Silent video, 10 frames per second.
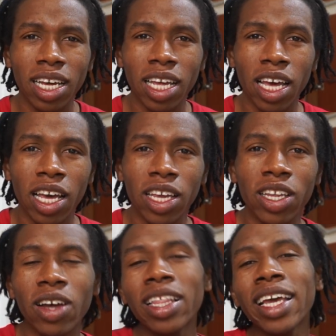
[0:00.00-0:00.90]
Like,
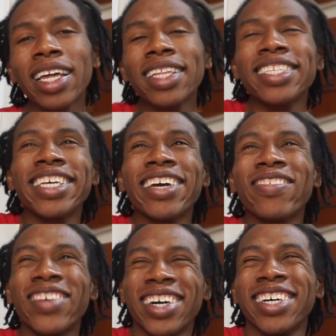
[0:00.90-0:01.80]
you know, and they couldn't sing
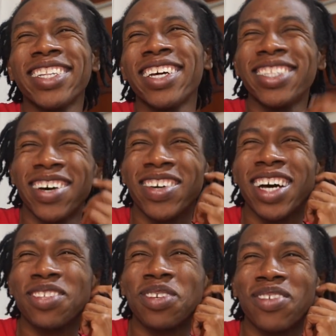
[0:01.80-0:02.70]
it well. That
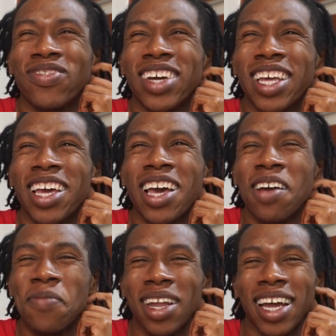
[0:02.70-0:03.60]
was pretty funny.
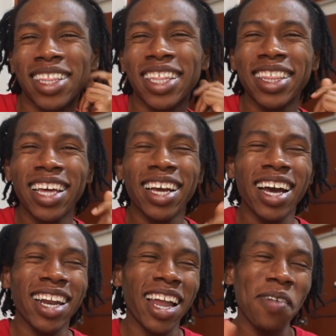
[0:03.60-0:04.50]
But like they
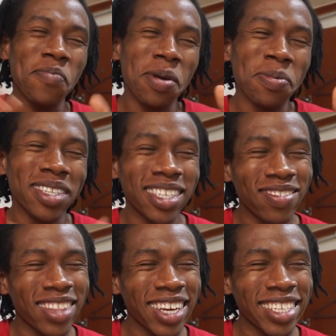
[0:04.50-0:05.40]
kind of like mumbled
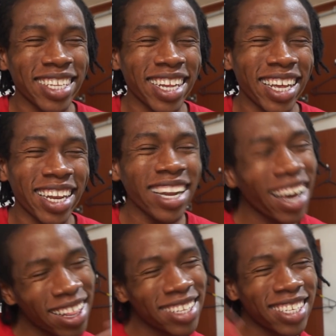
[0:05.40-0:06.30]
some things, and then
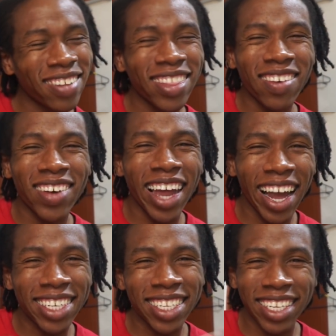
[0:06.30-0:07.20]
other stuff they would
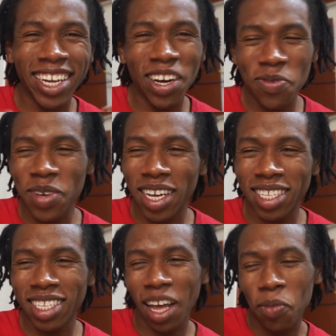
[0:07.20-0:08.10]
actually know
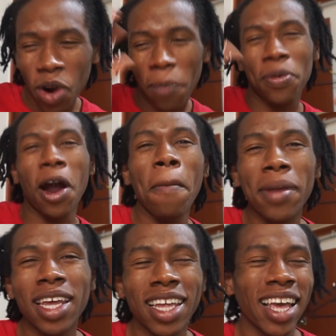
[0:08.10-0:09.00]
because it's like more
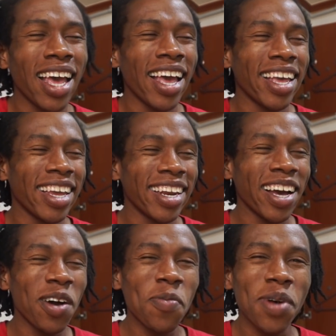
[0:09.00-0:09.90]
prominent, you
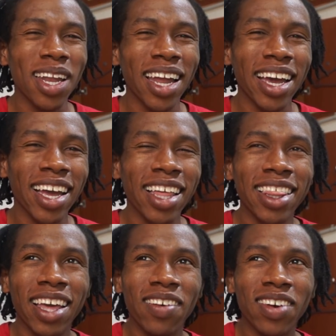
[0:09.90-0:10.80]
know. But like
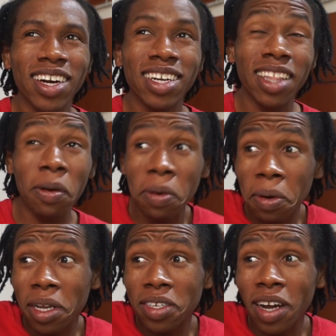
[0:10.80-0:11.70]
they were
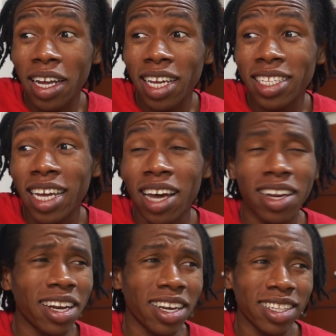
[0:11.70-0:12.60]
really trying to get
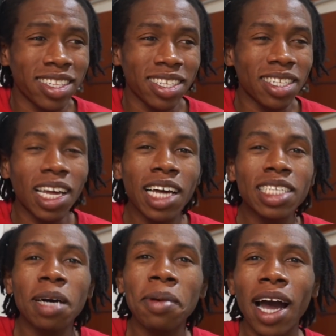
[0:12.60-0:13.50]
down, and like
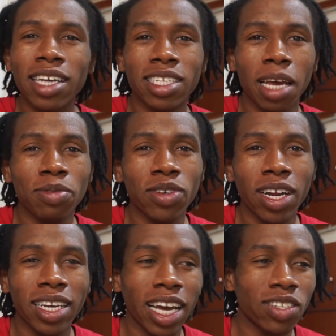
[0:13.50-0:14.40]
some guys kept
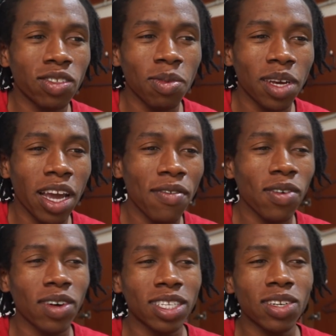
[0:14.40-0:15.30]
trying to dance with me every
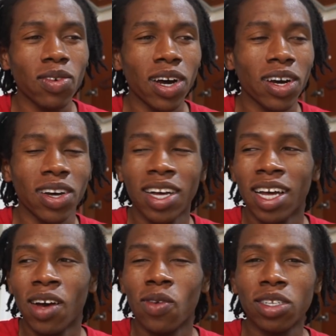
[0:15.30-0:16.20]
once in a while,
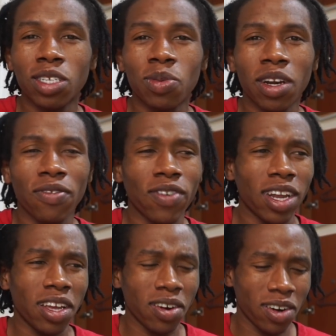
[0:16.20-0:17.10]
which is pretty
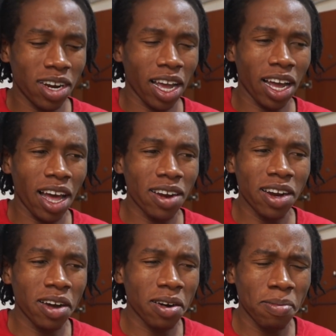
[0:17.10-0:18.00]
funny. Or like, I don't
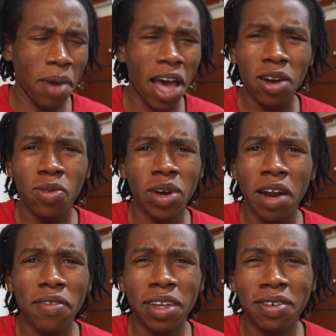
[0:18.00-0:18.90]
know, or battle,
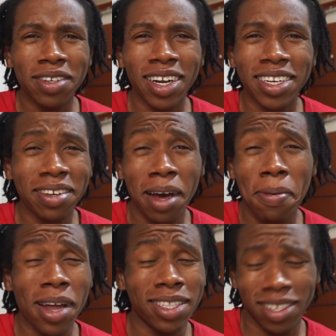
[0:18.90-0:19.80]
whatever they were trying to do.
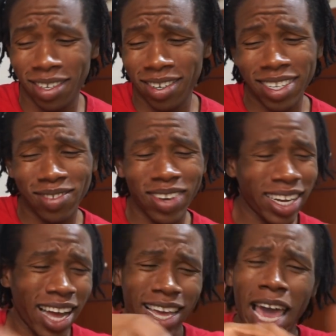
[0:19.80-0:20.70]
I'm not too sure. This
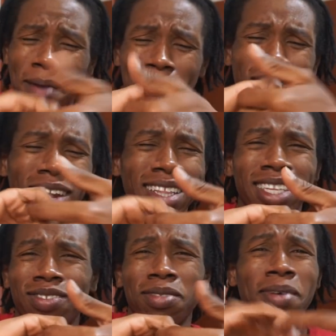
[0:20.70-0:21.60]
one guy kept going like
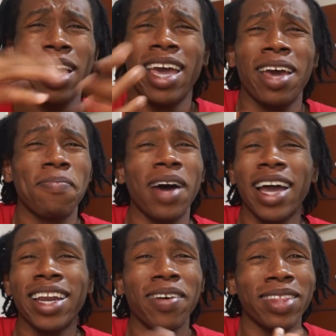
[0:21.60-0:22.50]
this with my head, but
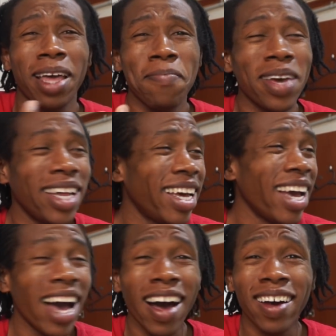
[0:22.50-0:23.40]
I didn't know what that meant.
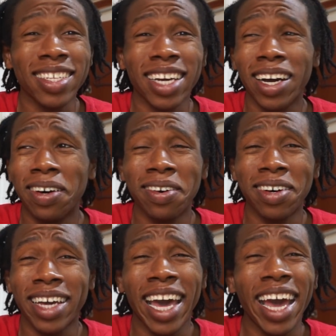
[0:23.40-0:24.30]
I was like, oh,
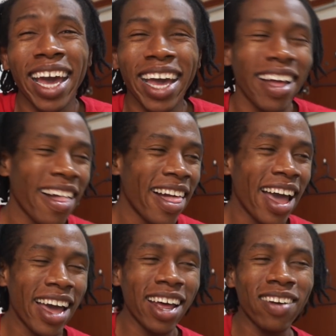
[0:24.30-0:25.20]
okay.
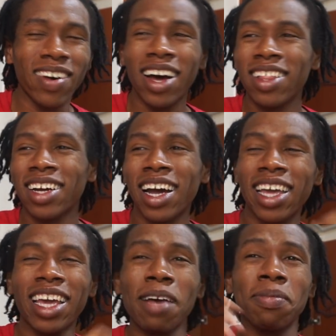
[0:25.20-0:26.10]
And then my other guy,
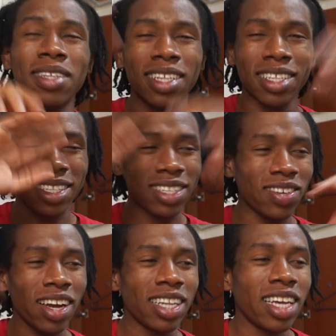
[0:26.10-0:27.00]
he kept
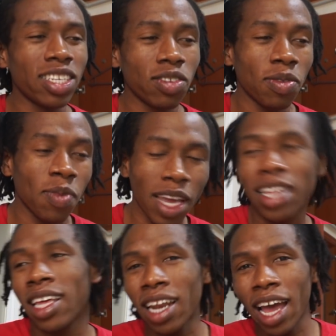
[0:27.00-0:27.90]
trying to dance with me,
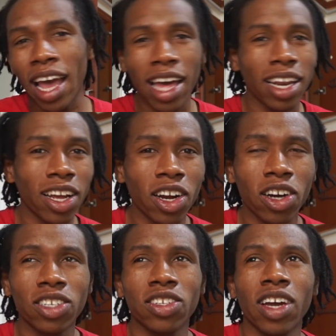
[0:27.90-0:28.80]
and then I had
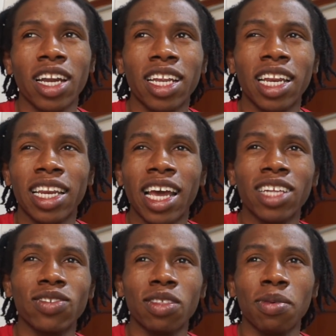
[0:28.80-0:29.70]
girls trying to
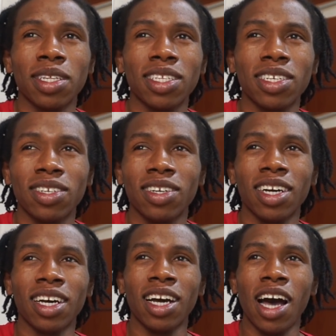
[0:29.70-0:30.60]
dance with me too.
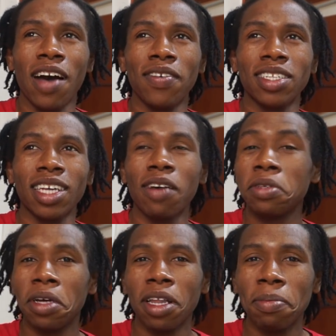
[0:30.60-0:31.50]
Obviously I
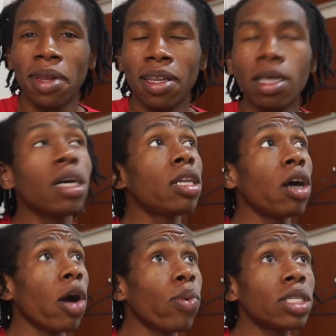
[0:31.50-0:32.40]
was the only no,
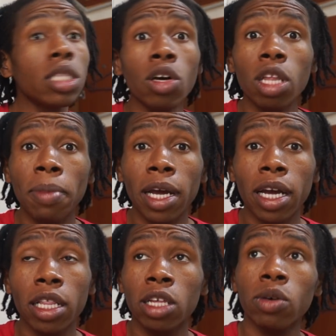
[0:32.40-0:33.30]
I wasn't the only black guy there.